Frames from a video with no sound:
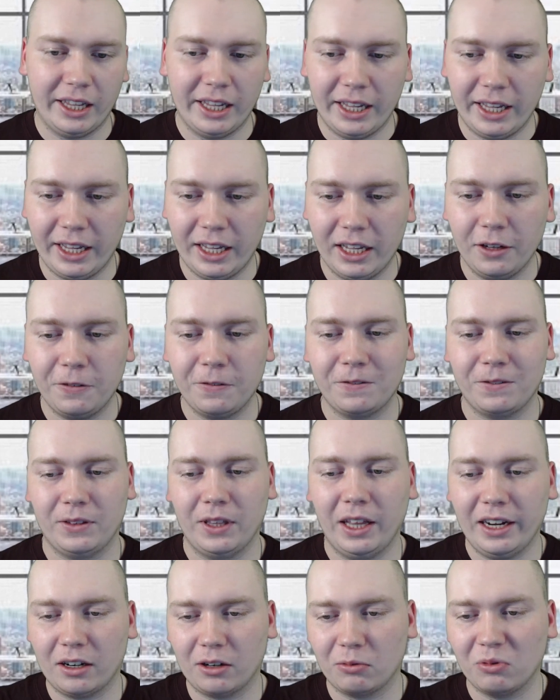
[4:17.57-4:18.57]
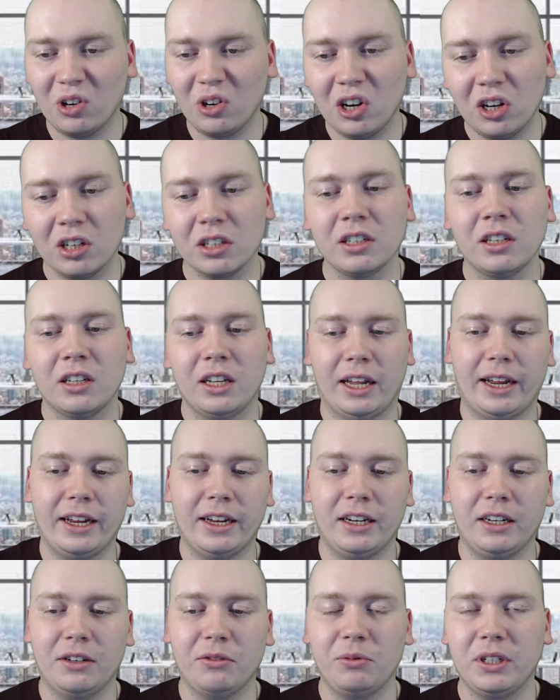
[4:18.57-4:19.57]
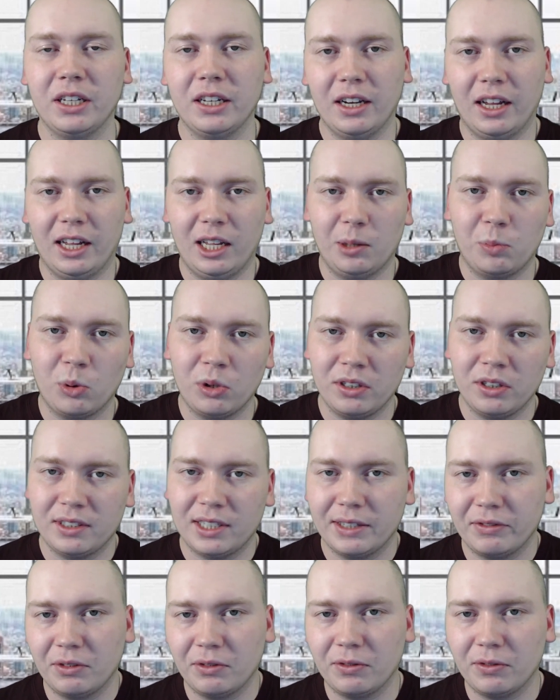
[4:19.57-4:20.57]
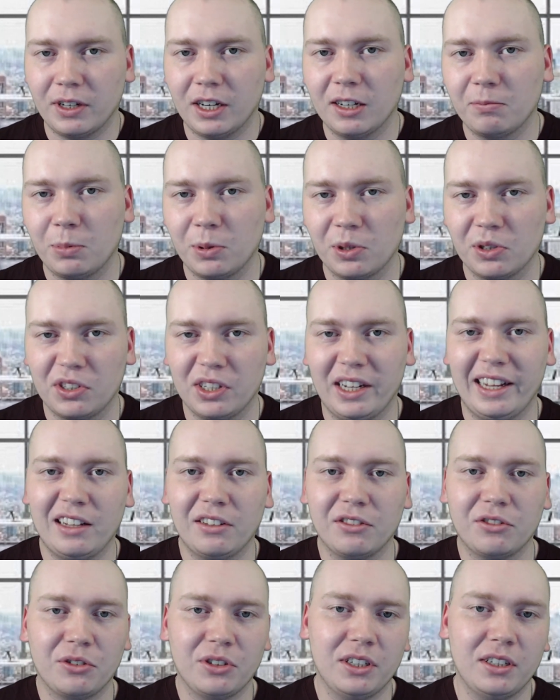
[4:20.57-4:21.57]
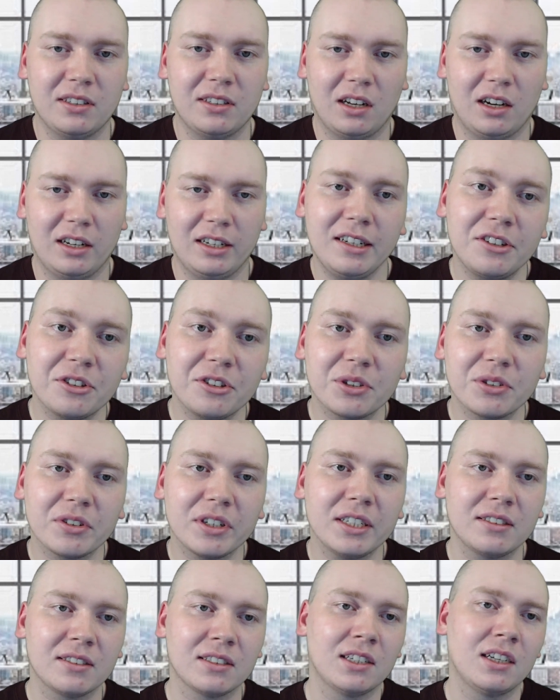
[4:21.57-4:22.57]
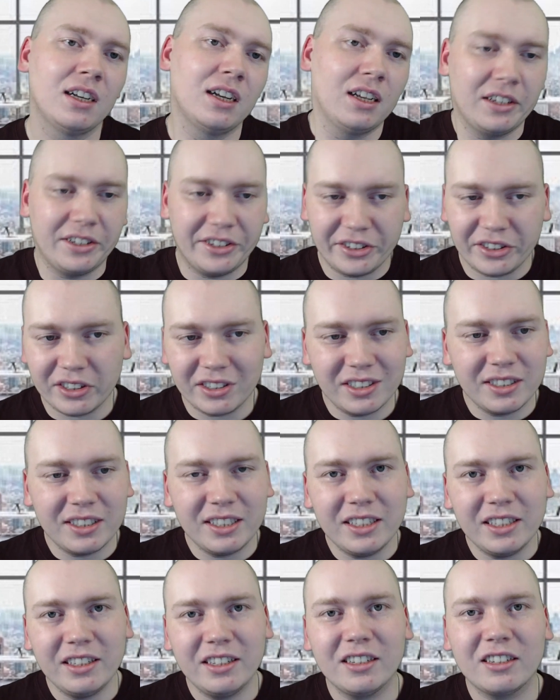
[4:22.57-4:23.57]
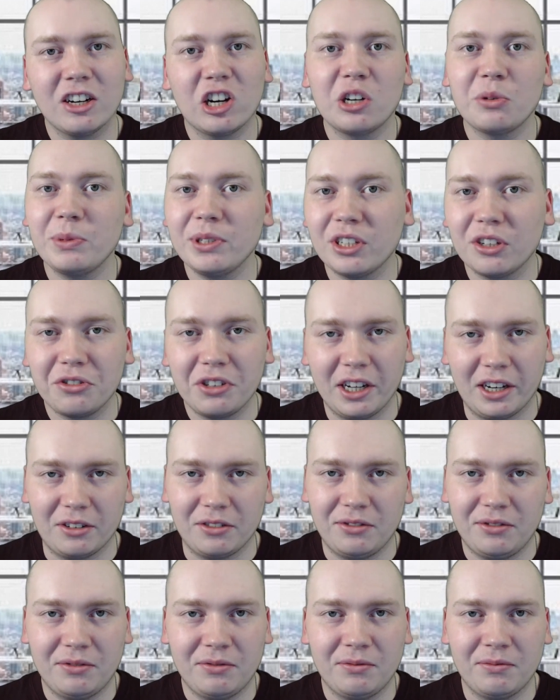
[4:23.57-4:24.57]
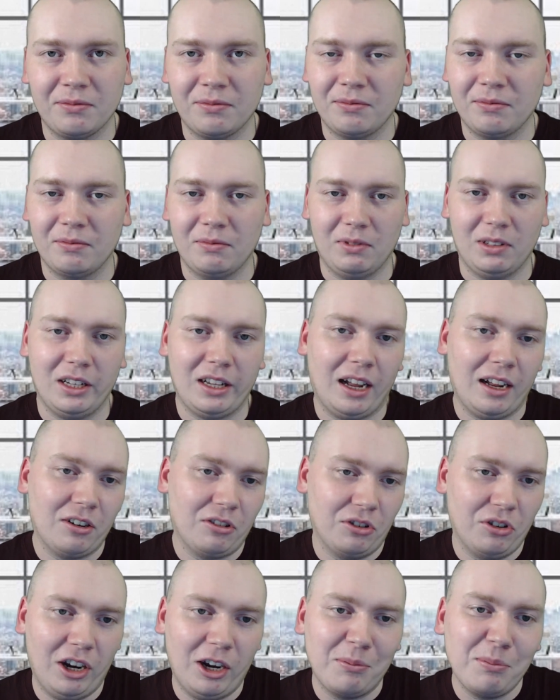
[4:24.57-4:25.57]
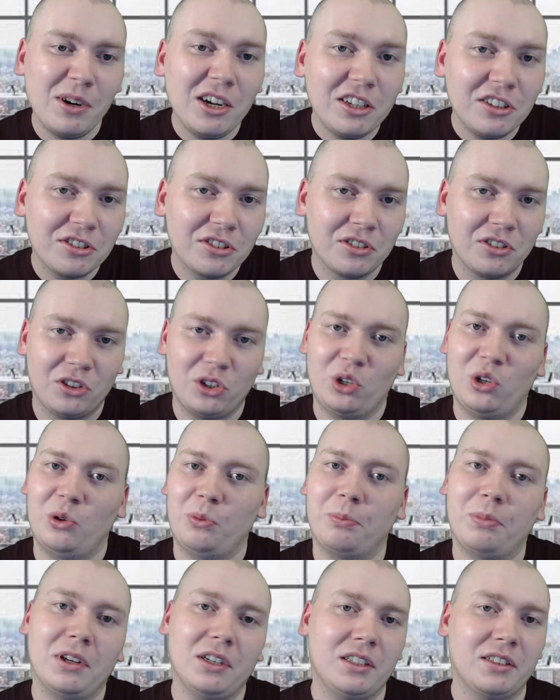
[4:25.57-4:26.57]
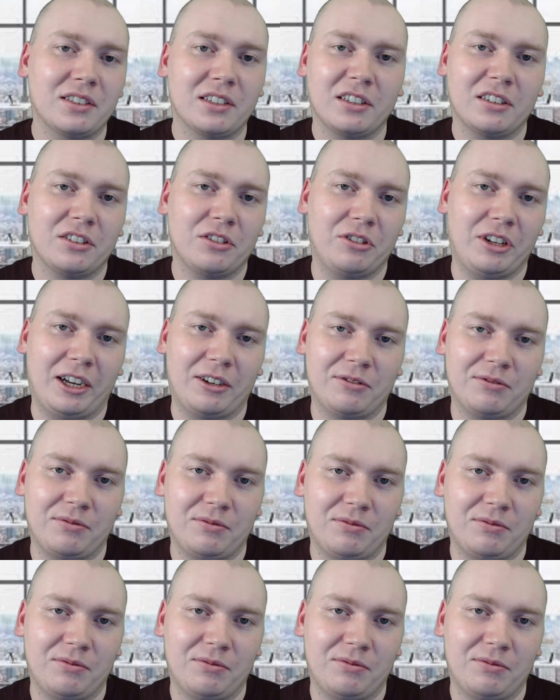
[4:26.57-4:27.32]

if they are wrong and we get a 0.75% increase on interest rates, you're going to see the economy go down. Like, I don't know how much, but it's going to go down.